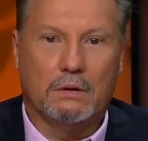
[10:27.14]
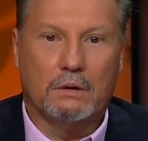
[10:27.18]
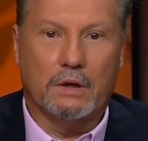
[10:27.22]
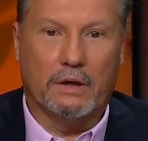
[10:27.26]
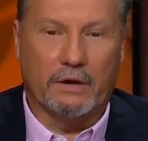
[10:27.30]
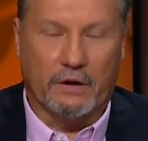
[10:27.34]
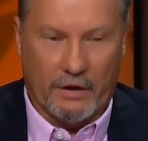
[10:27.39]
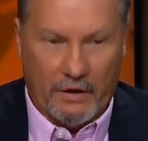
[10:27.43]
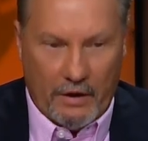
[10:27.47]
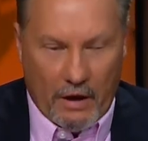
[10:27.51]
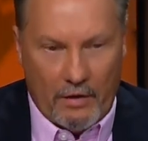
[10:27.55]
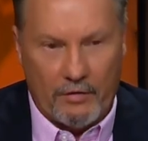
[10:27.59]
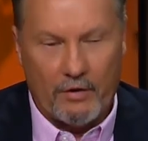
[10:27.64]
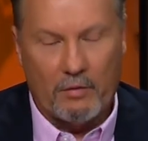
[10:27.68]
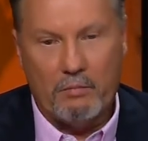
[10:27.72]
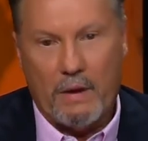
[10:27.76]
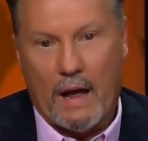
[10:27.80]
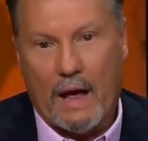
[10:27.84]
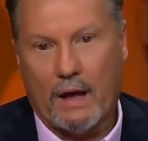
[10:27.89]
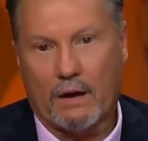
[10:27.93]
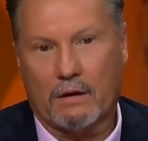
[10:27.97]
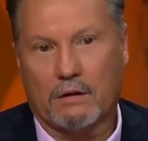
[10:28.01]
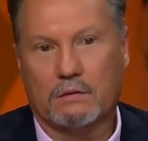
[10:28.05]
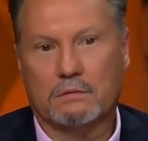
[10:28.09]
in another
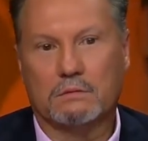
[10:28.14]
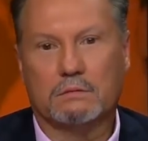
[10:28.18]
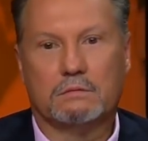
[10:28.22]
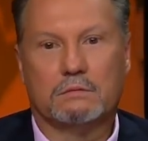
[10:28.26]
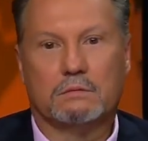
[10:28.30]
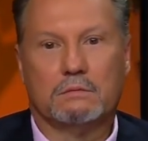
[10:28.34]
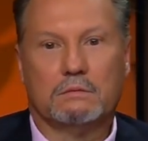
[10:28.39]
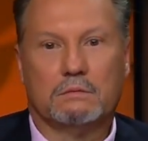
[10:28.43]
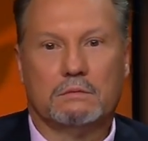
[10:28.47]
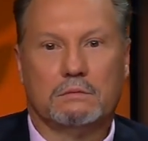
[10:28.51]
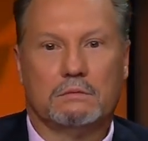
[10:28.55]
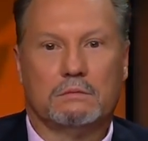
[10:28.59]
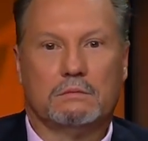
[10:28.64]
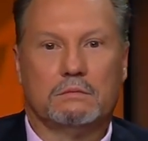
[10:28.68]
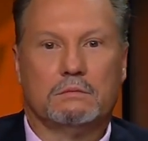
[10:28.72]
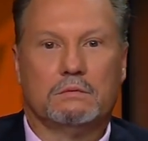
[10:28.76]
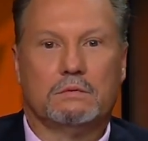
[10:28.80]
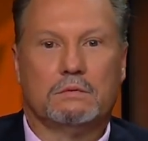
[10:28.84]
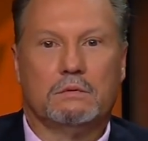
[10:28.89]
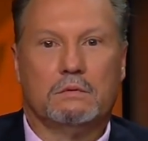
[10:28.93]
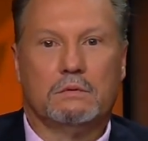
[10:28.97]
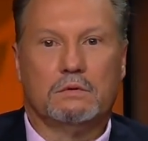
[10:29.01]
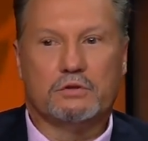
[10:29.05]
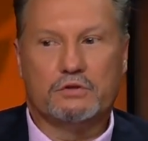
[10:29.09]
battle,
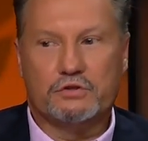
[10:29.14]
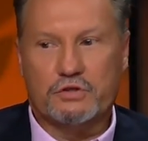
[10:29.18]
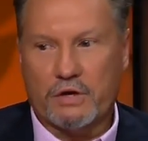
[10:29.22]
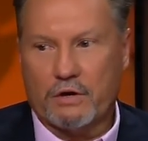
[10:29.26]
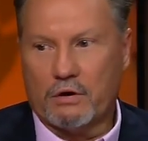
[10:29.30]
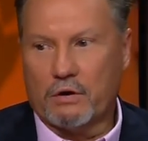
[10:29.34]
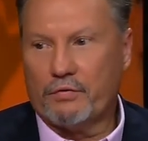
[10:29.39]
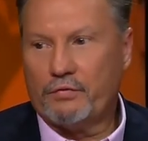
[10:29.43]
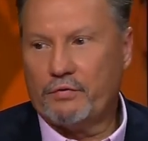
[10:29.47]
General